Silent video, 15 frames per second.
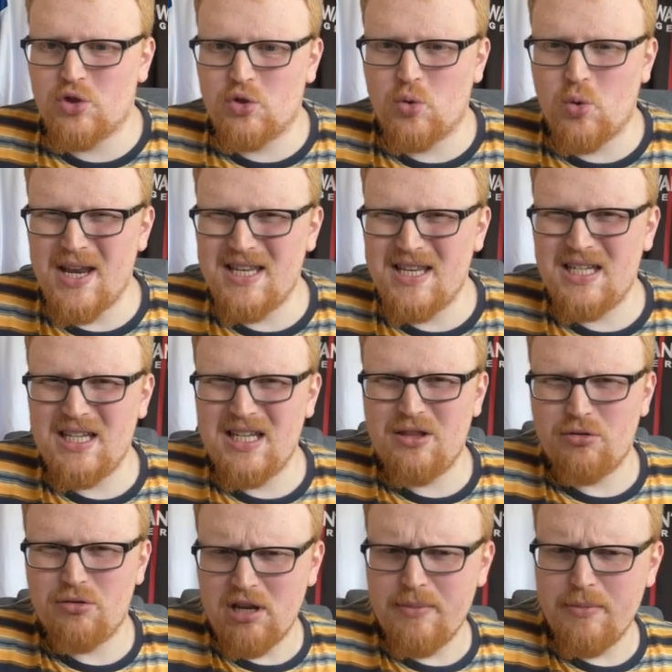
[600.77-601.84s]

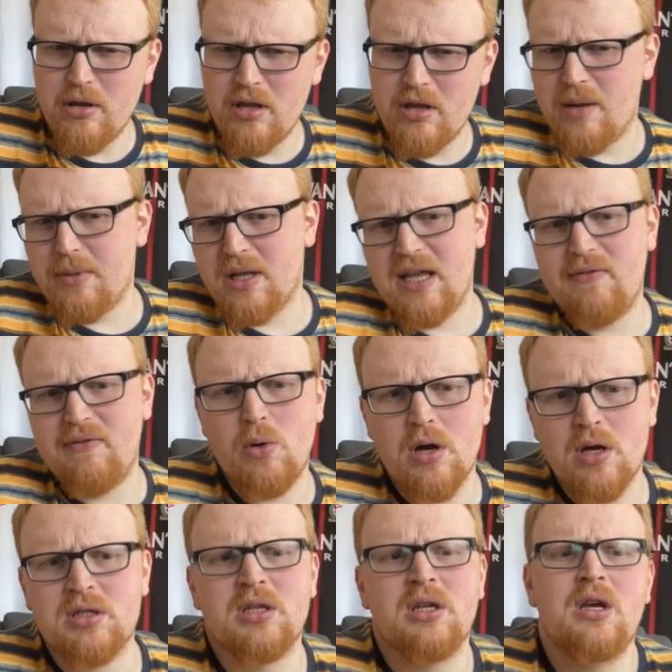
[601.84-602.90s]
23 million, I believe it
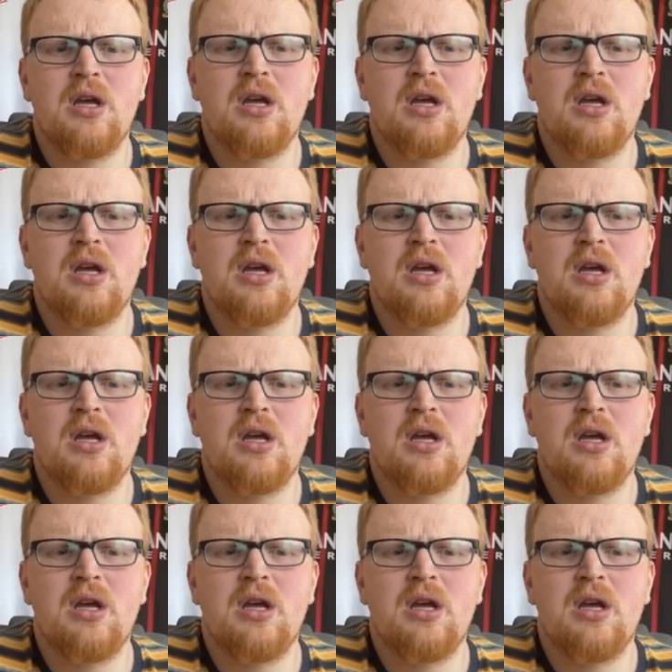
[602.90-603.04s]
was.